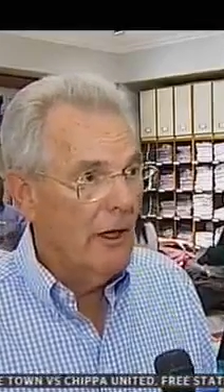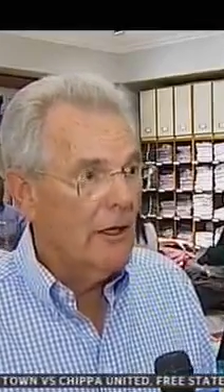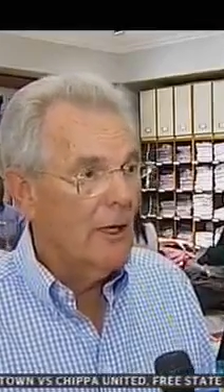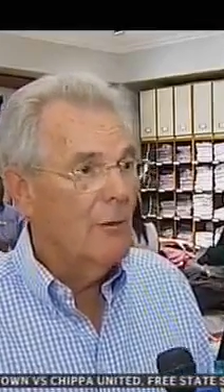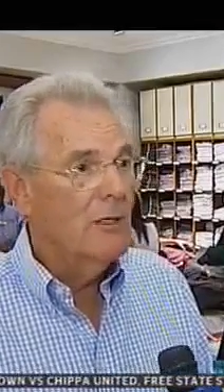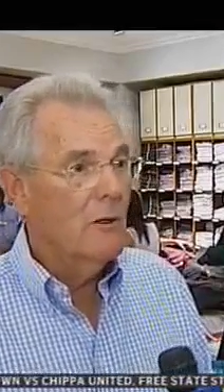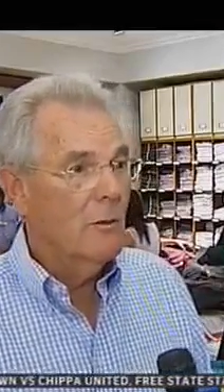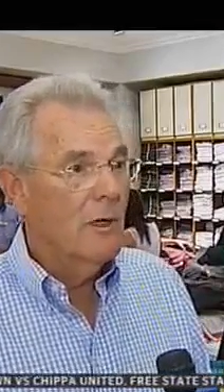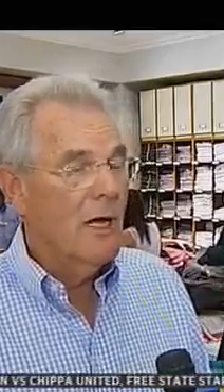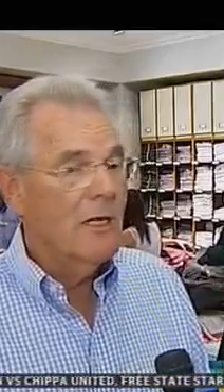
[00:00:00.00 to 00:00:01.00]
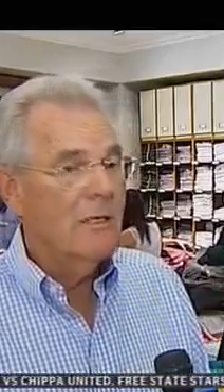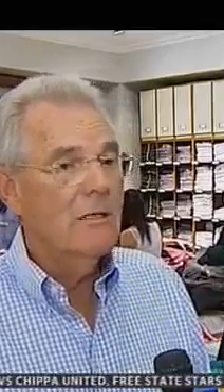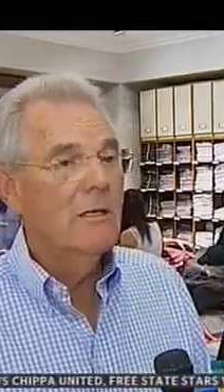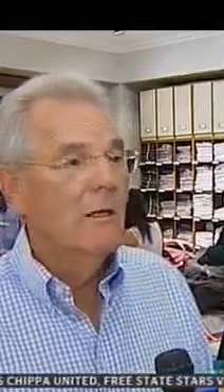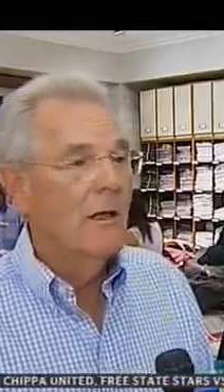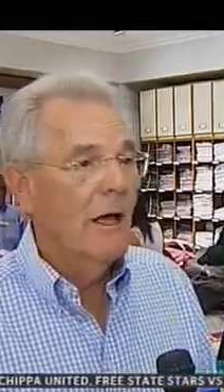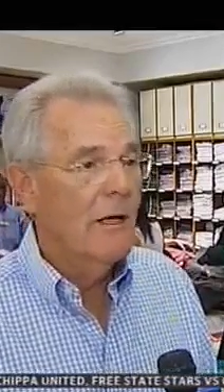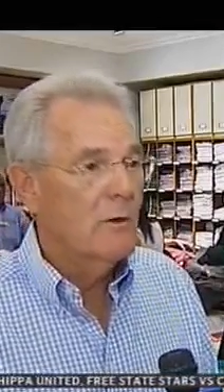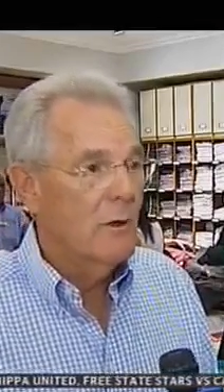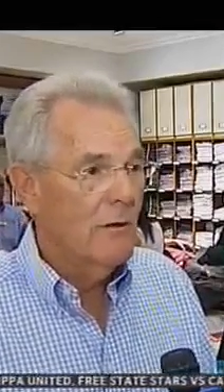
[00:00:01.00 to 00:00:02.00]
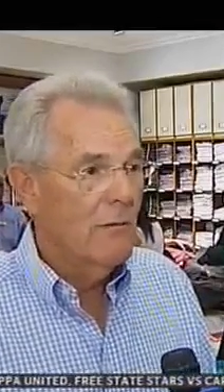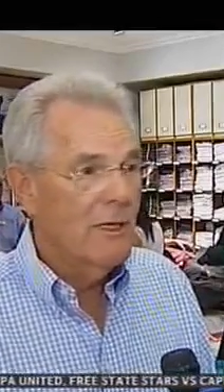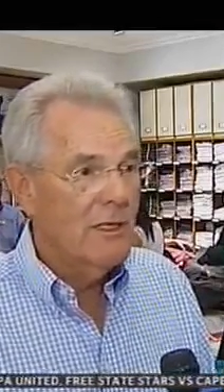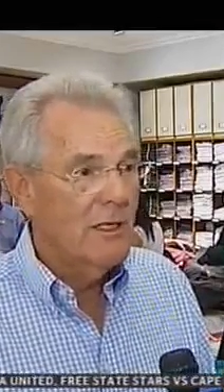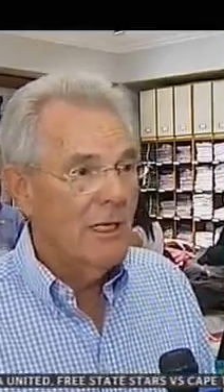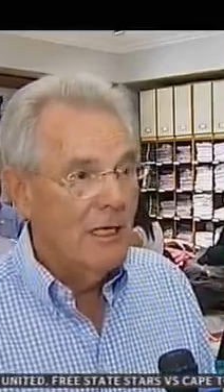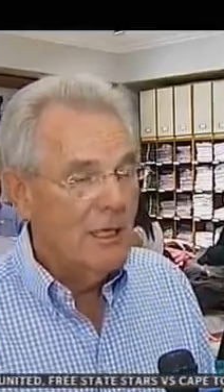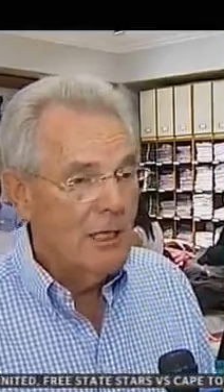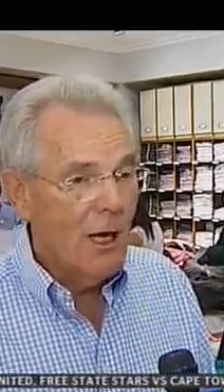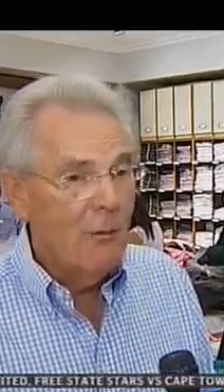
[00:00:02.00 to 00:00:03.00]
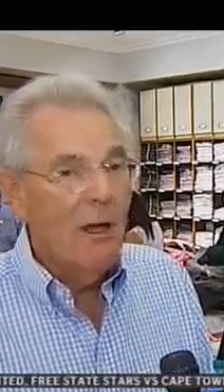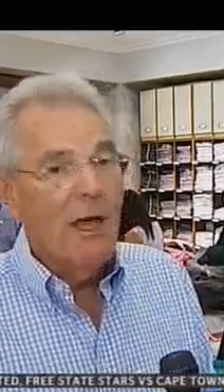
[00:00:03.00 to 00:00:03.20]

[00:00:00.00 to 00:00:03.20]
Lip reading: and can be terminated at 12 months at any time.